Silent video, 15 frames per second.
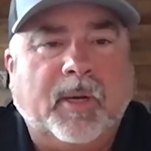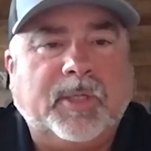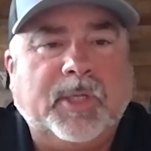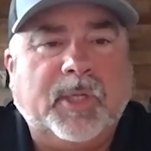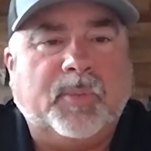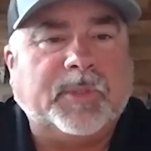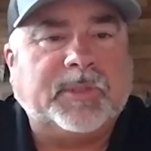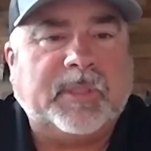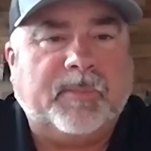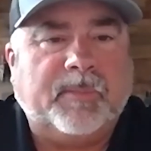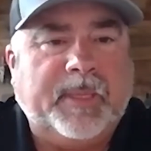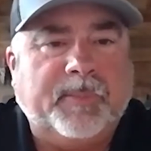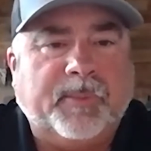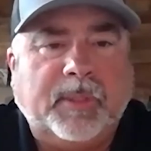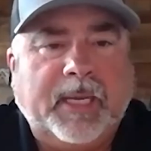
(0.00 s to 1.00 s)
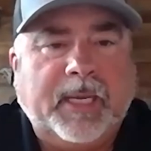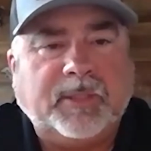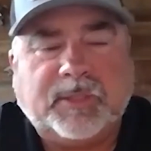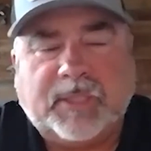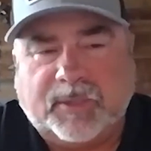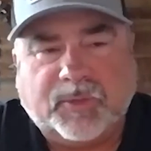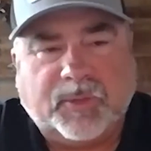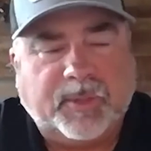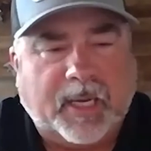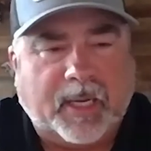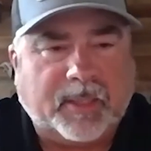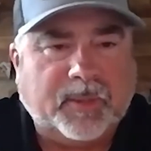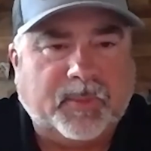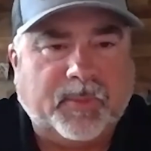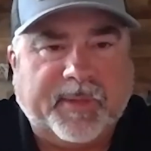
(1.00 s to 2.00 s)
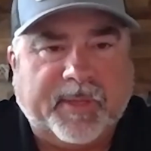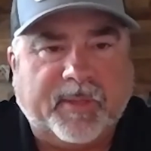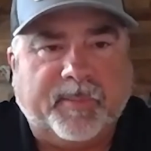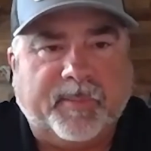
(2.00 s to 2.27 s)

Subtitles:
good with some people, handshakes are not good with other